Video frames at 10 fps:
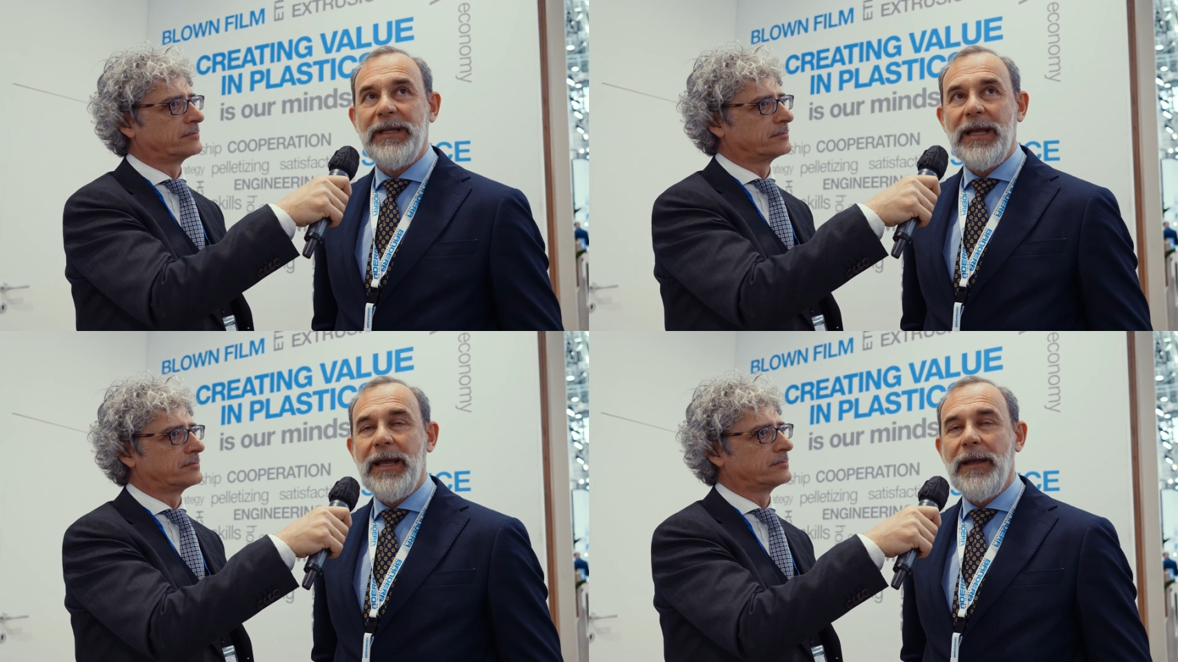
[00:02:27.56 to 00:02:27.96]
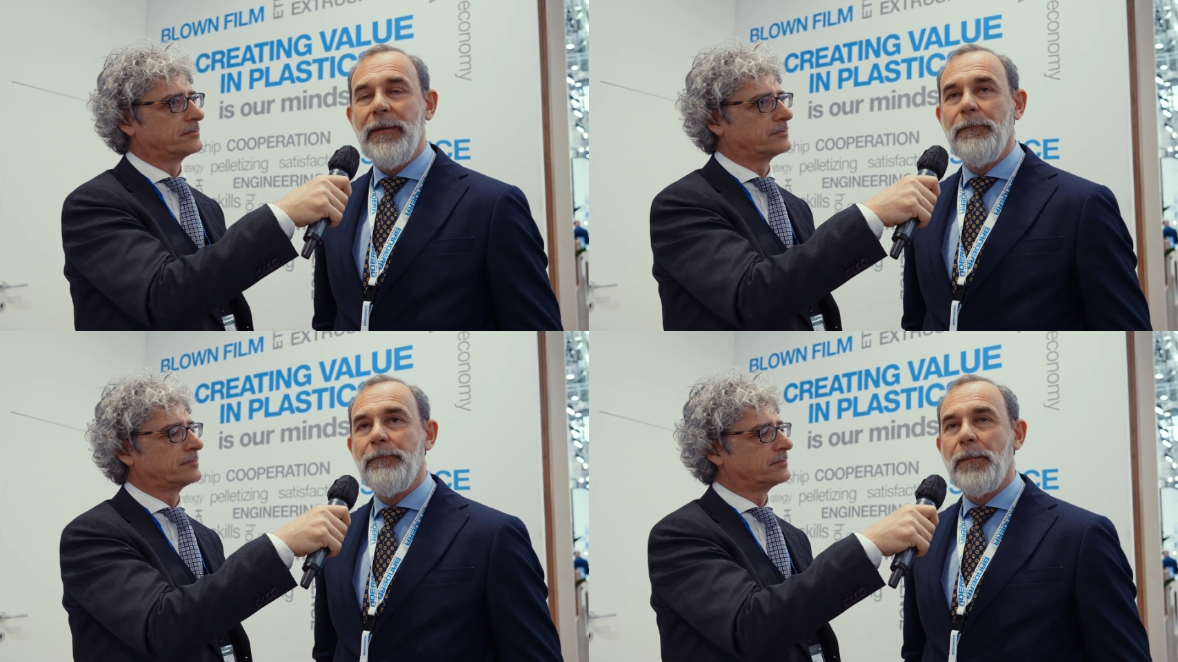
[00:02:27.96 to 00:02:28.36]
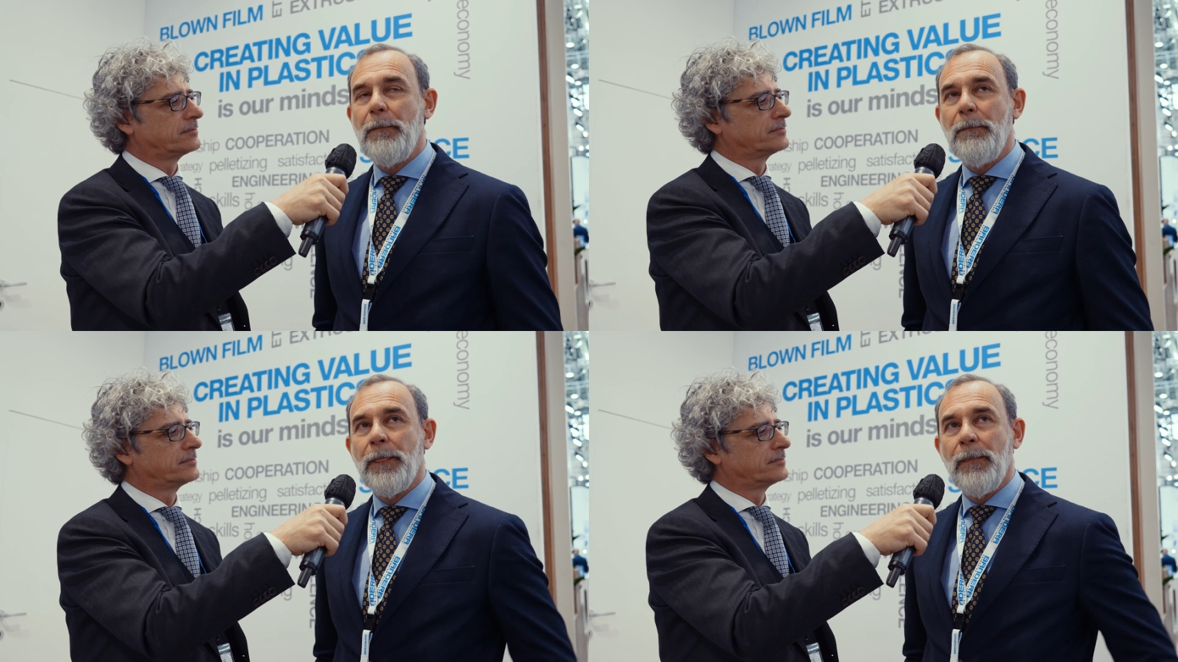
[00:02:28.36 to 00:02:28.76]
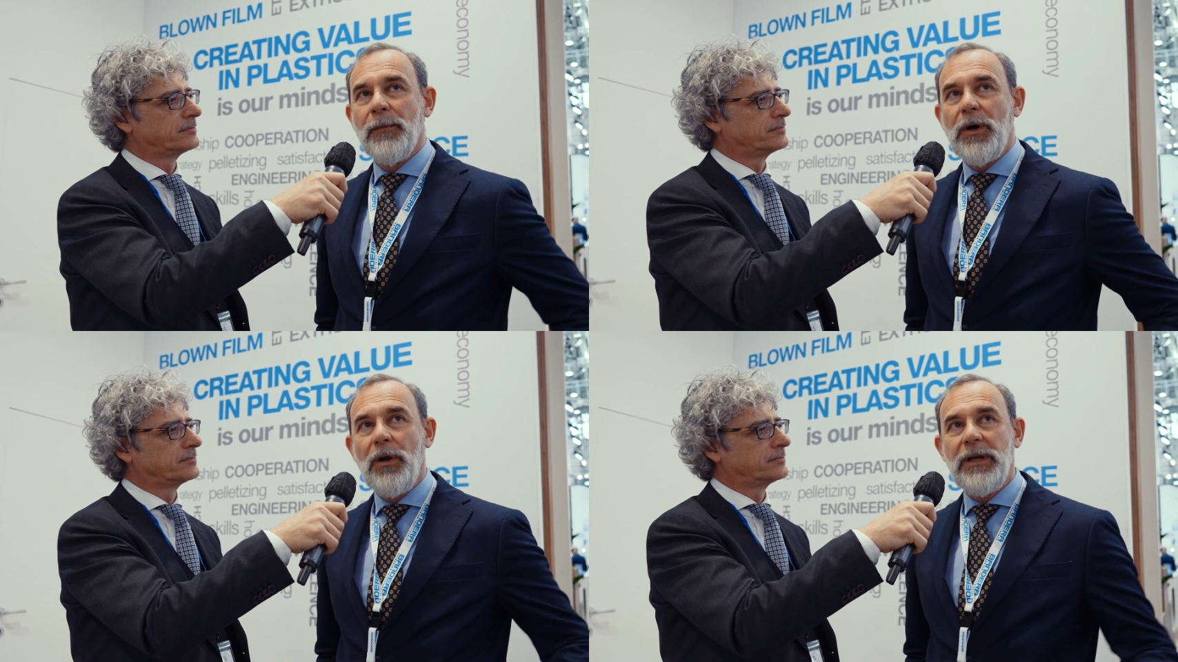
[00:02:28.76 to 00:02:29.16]
Speaker 1: the
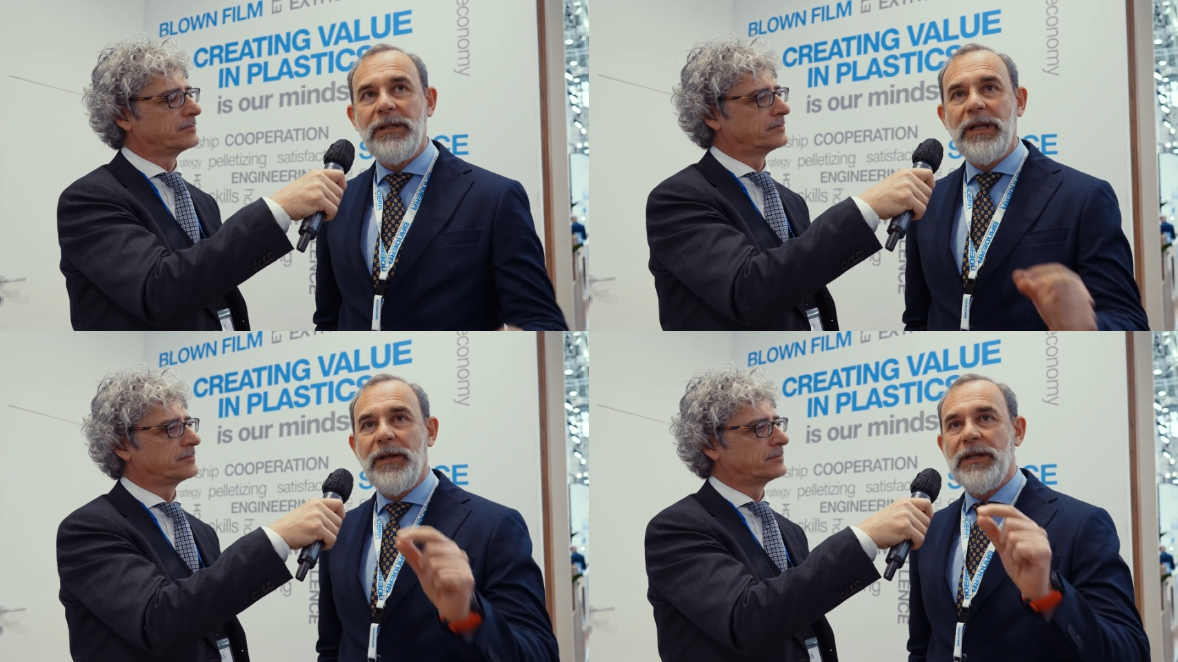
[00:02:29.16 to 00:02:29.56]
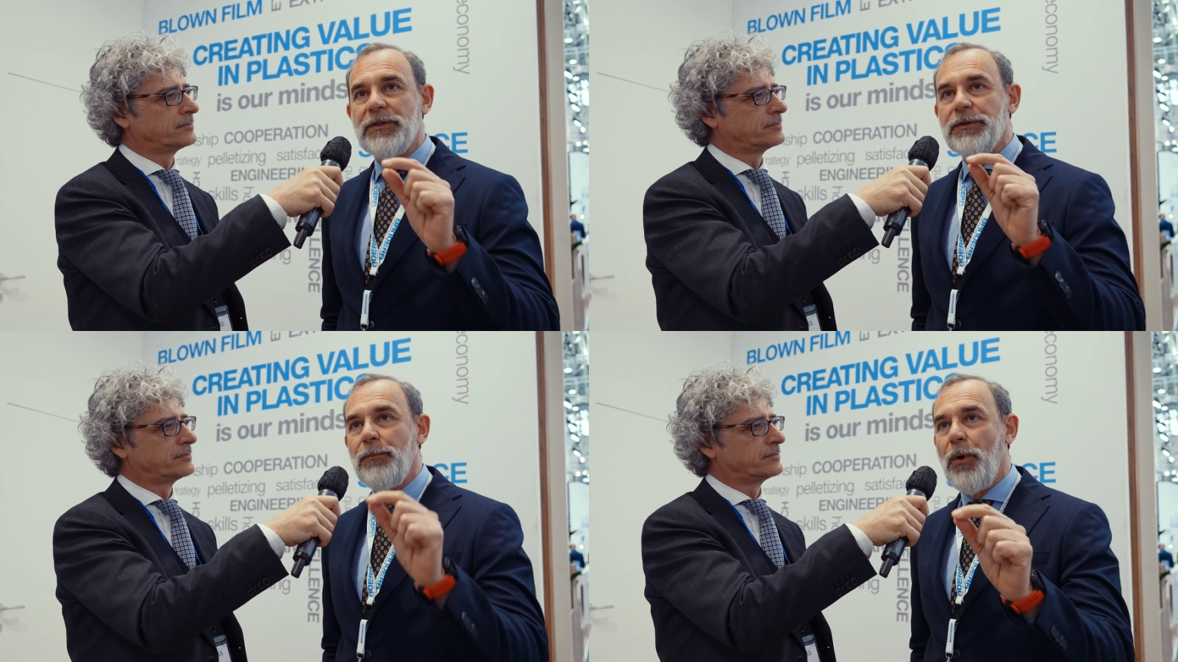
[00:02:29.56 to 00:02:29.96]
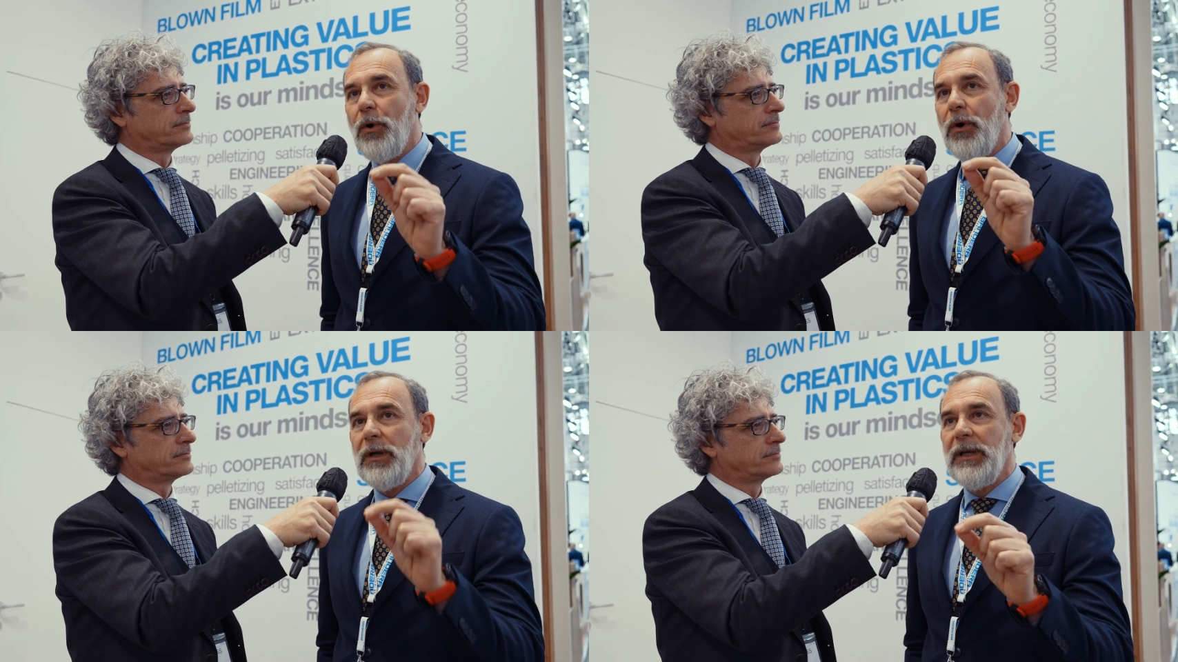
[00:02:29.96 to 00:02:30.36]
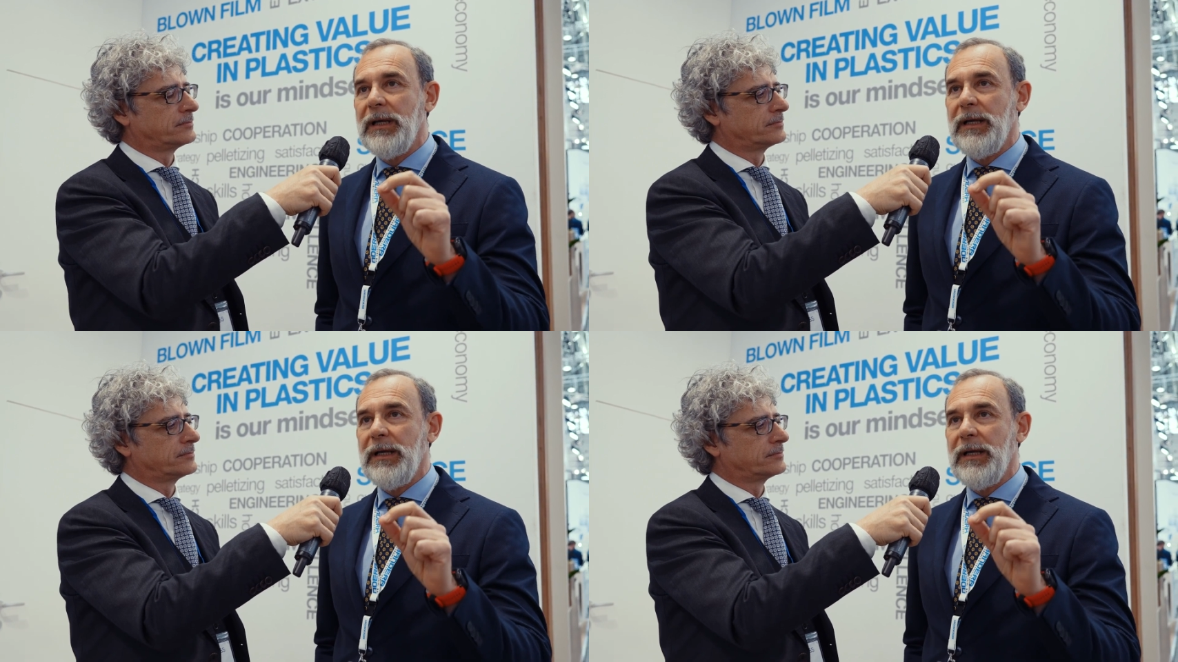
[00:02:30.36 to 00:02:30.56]
mm, only the small